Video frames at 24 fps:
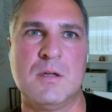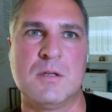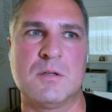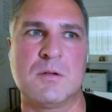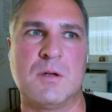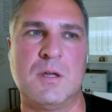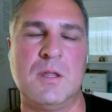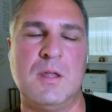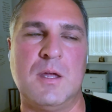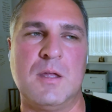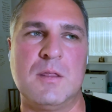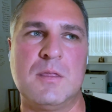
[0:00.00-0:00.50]
So
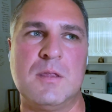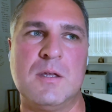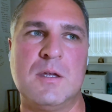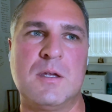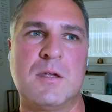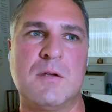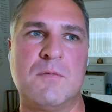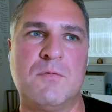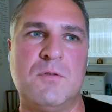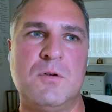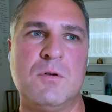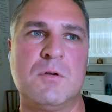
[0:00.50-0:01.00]
I think
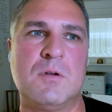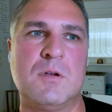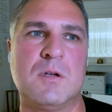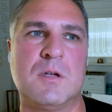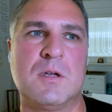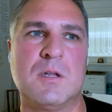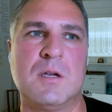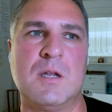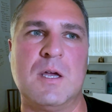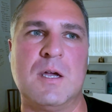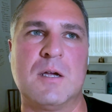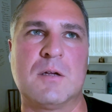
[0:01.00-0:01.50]
if you can
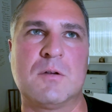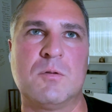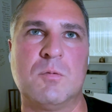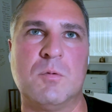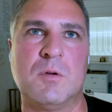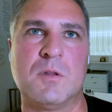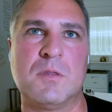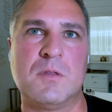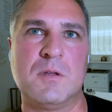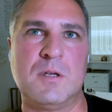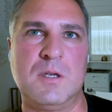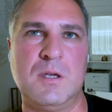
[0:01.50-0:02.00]
connect
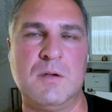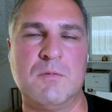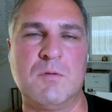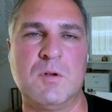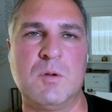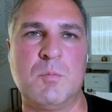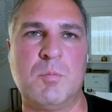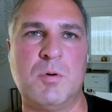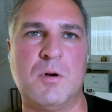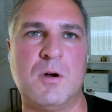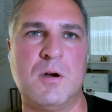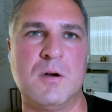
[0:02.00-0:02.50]
with the
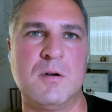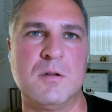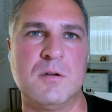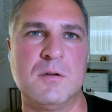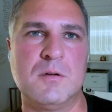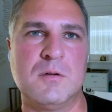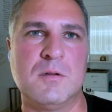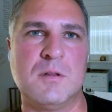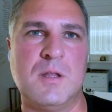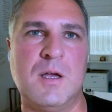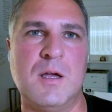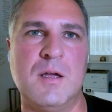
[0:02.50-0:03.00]
giving part in
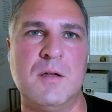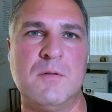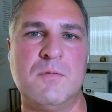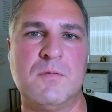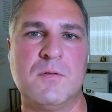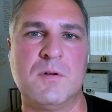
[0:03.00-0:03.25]
your life